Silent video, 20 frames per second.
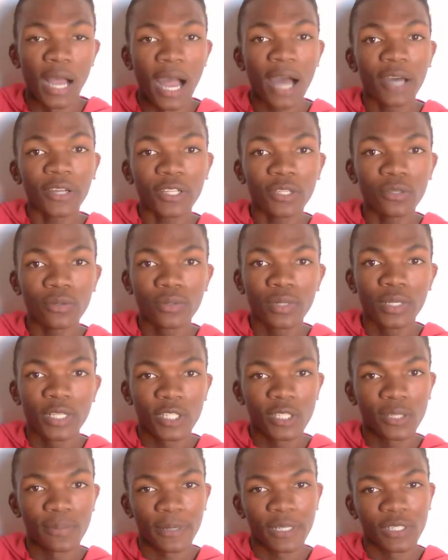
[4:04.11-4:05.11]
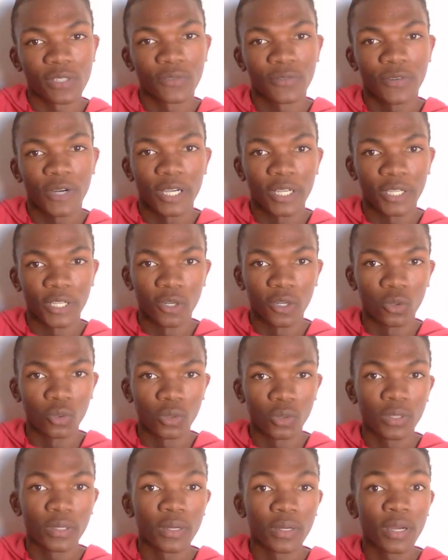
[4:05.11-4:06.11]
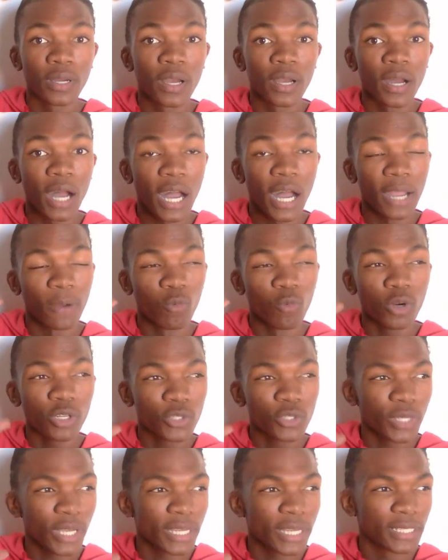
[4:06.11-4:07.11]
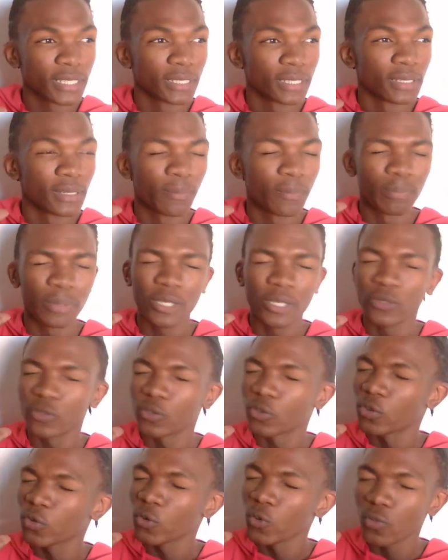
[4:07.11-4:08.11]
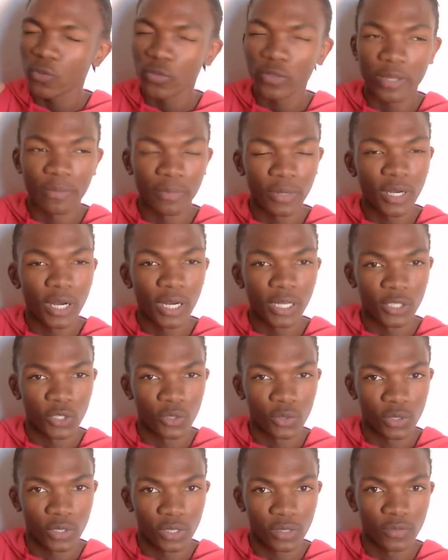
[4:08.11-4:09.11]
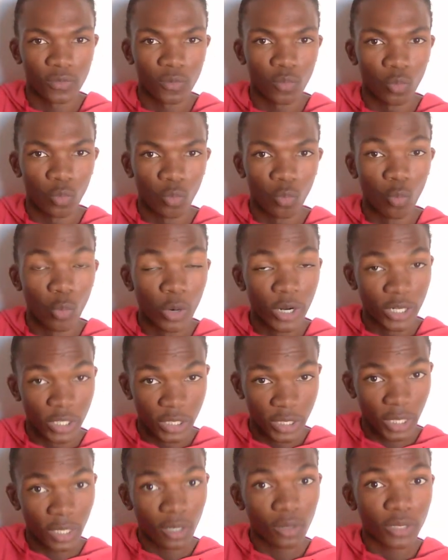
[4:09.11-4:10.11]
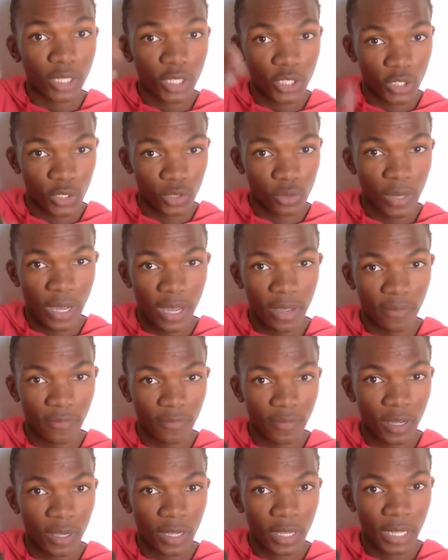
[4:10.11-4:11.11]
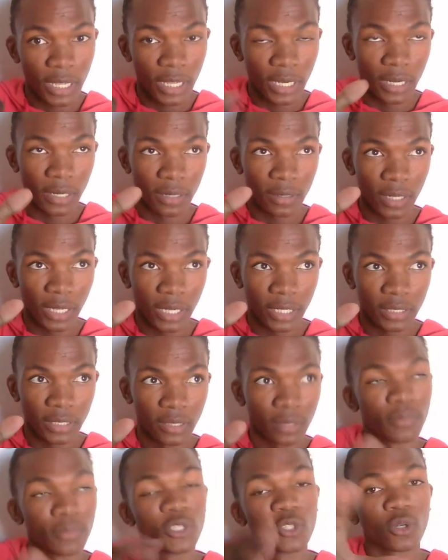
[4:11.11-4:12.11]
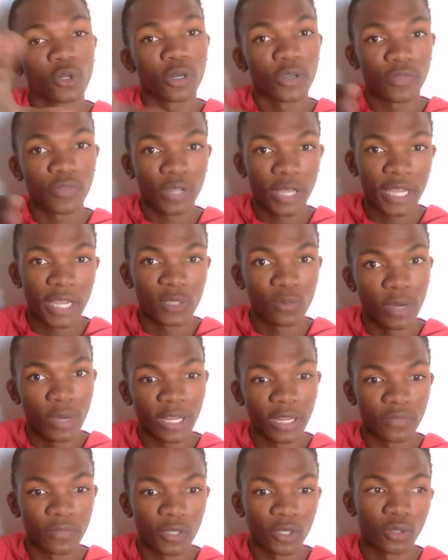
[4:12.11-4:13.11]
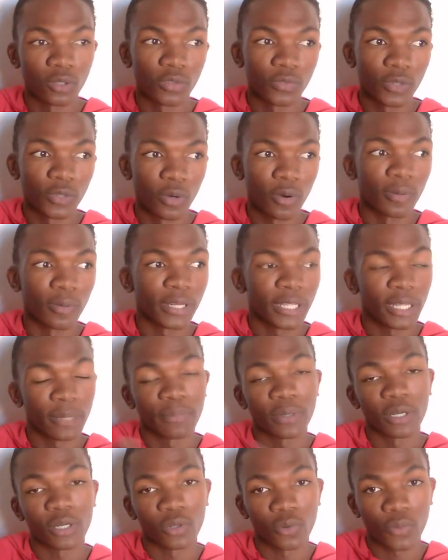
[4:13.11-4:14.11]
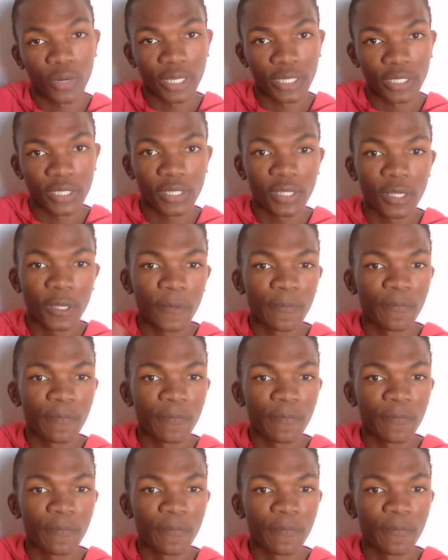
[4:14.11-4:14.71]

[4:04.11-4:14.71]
How do you specify a goal? I want you guys to be truthful and be honest with yourself. The goal that you have, and like the majority of you guys might have the goal of, no, I want to get better grades.